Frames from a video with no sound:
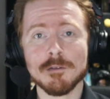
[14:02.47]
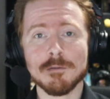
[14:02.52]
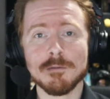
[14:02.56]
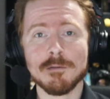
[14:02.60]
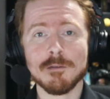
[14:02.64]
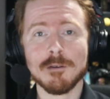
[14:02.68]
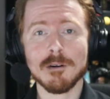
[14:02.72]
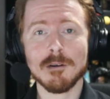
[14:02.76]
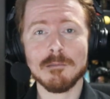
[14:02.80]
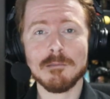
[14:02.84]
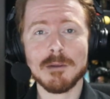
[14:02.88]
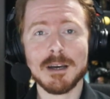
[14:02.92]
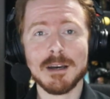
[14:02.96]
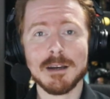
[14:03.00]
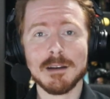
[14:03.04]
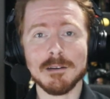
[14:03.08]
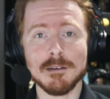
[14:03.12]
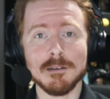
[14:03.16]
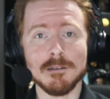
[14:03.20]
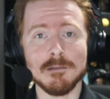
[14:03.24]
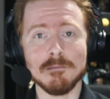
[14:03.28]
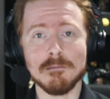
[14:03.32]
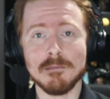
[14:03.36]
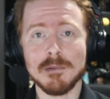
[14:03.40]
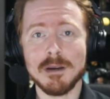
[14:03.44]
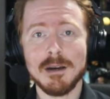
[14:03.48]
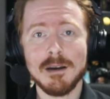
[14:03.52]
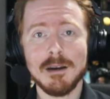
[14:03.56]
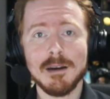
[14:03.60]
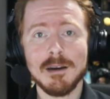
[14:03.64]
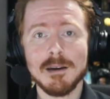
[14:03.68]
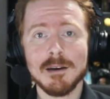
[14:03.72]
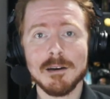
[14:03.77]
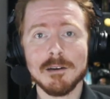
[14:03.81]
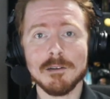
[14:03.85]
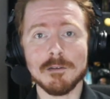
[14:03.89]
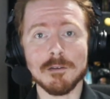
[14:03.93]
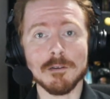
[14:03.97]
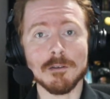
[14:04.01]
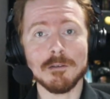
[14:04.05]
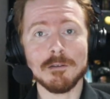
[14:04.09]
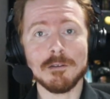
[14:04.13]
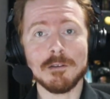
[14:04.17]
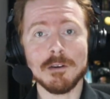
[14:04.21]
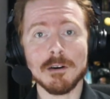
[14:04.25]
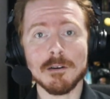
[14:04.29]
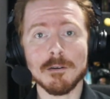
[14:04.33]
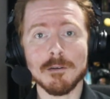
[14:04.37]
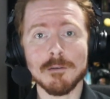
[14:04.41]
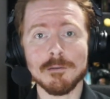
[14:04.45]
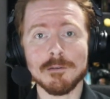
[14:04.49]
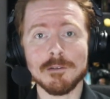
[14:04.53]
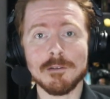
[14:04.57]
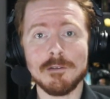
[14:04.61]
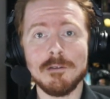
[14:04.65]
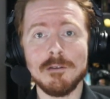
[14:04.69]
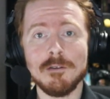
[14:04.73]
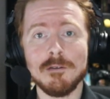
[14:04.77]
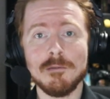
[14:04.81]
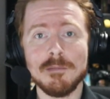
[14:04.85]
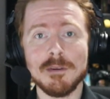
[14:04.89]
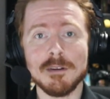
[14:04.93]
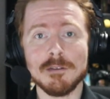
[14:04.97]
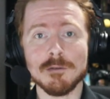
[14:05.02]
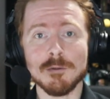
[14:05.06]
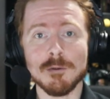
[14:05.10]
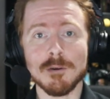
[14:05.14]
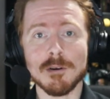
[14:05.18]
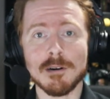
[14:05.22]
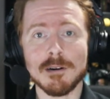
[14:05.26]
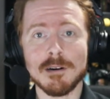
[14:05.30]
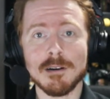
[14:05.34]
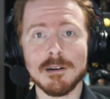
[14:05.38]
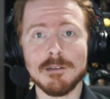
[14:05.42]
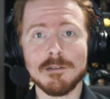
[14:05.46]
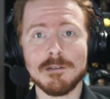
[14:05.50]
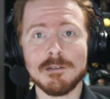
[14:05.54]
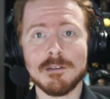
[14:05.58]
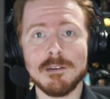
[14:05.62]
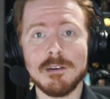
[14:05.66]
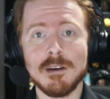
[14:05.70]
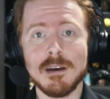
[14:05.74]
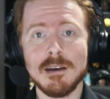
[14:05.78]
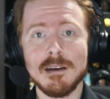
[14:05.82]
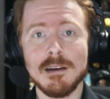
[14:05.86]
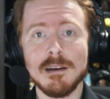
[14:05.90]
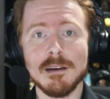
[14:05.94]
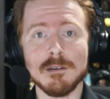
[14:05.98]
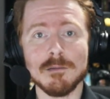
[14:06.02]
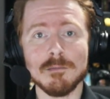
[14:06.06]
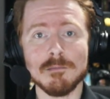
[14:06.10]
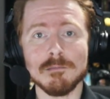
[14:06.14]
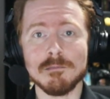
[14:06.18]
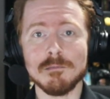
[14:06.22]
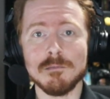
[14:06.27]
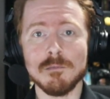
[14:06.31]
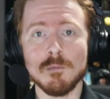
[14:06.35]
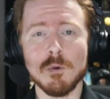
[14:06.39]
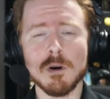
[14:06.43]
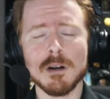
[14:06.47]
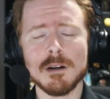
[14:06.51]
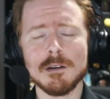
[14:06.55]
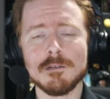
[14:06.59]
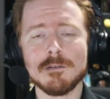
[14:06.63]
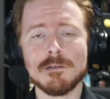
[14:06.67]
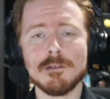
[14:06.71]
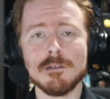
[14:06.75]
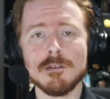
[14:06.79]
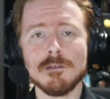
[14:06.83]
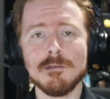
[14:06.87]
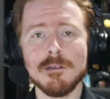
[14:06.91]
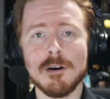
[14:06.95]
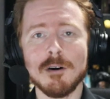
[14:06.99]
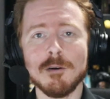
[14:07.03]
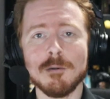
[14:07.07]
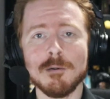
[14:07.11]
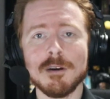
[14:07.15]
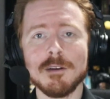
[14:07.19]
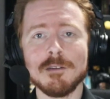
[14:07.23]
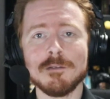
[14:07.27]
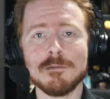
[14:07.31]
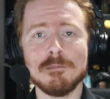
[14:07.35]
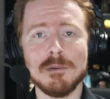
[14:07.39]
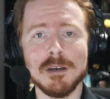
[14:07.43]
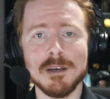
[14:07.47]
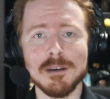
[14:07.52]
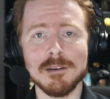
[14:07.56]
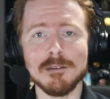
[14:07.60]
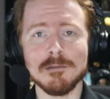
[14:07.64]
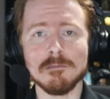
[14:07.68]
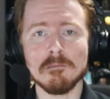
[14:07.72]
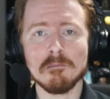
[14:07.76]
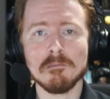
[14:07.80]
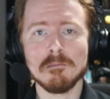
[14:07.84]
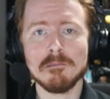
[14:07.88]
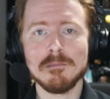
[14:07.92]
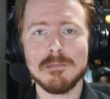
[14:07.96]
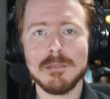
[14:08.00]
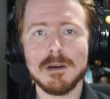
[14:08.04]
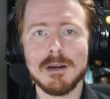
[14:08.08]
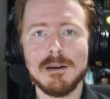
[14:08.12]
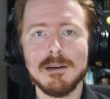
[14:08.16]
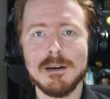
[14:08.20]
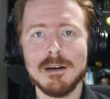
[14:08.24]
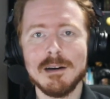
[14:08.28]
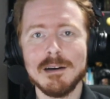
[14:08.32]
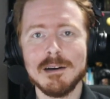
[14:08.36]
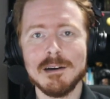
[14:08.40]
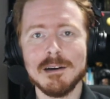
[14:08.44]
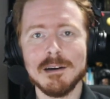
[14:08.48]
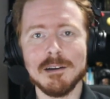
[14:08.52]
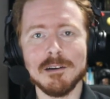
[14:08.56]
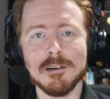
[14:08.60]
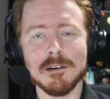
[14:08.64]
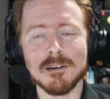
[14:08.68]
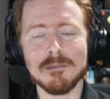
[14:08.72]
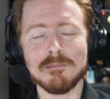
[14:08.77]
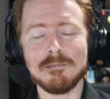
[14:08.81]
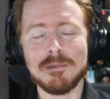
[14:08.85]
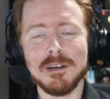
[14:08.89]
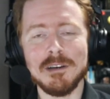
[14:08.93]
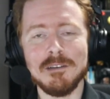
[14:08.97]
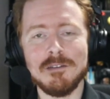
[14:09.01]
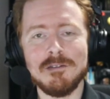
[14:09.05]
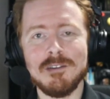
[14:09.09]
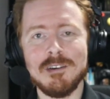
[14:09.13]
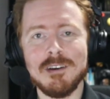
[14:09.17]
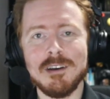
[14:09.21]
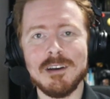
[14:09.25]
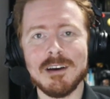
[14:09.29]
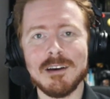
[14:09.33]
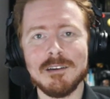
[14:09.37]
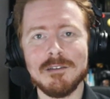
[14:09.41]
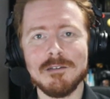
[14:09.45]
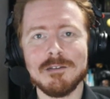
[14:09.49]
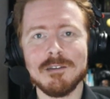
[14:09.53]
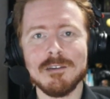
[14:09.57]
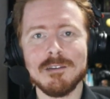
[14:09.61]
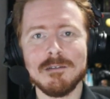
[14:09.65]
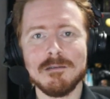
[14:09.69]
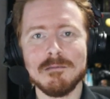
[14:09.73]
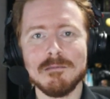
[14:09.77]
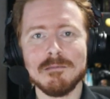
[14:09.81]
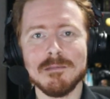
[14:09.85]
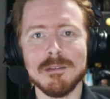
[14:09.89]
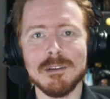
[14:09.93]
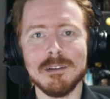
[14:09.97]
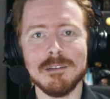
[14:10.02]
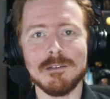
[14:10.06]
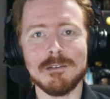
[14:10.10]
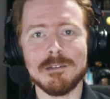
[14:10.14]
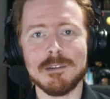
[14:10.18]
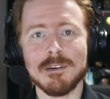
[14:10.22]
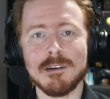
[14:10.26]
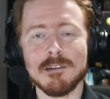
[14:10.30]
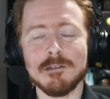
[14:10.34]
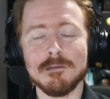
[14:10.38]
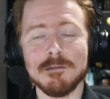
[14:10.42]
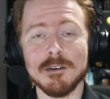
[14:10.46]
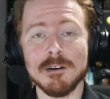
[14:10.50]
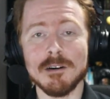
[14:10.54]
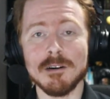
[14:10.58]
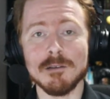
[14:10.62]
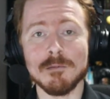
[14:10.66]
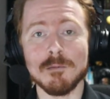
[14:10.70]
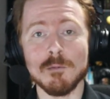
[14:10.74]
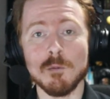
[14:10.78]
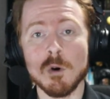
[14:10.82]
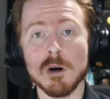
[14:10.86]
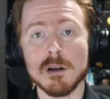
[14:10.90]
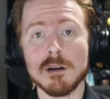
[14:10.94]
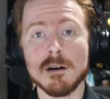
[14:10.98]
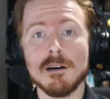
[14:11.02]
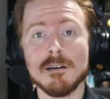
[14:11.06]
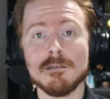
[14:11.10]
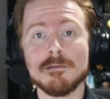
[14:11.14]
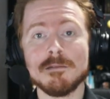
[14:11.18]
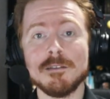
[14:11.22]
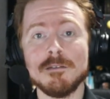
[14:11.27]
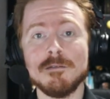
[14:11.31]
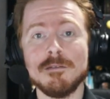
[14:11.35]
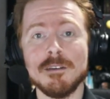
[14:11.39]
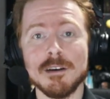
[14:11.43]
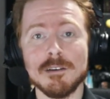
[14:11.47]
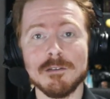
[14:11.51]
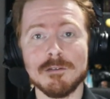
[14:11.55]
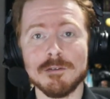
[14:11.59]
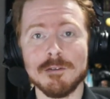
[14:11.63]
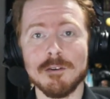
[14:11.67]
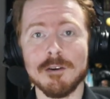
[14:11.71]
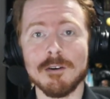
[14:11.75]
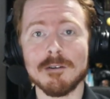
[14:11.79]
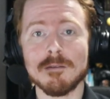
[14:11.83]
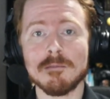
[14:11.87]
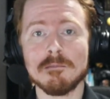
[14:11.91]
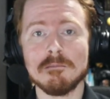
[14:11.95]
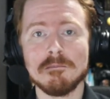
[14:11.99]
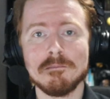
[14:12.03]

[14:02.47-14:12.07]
format and turned Tunnels of Doom into what it is today and what it should have always been, an RPG engine instead of a one-off adventure.